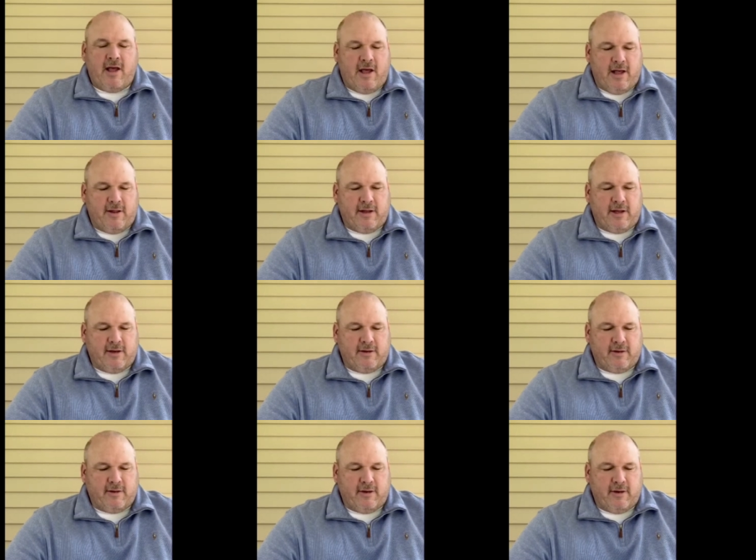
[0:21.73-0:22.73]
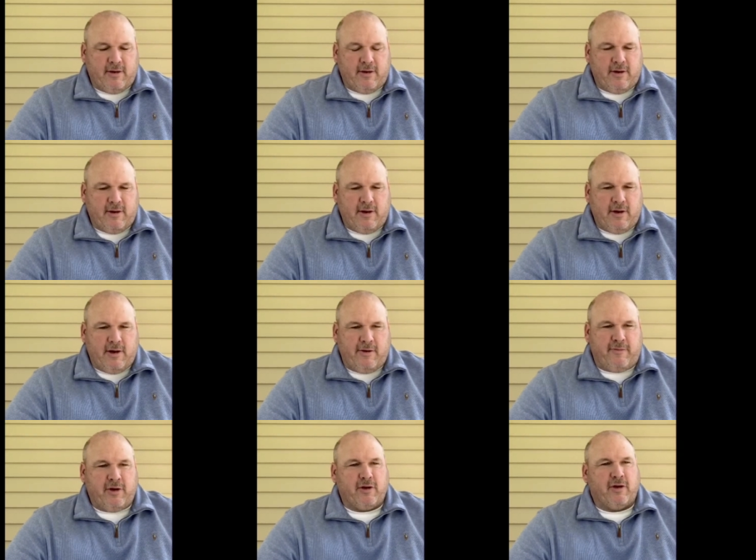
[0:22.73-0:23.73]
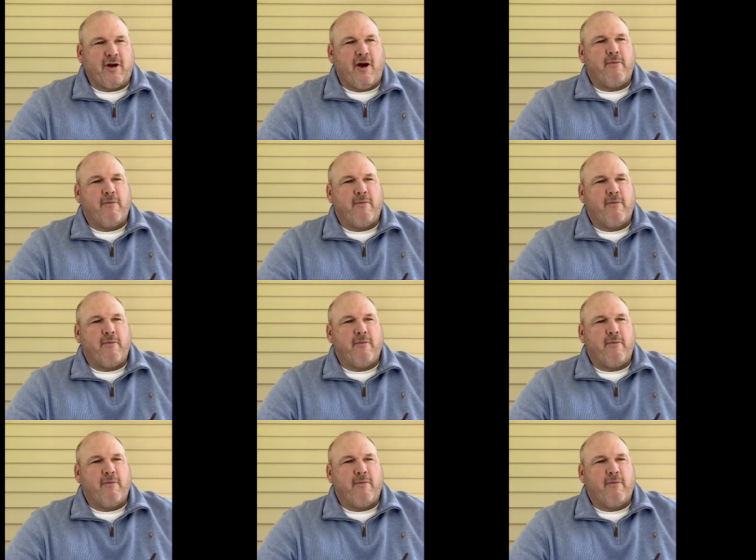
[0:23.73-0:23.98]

and then if you could go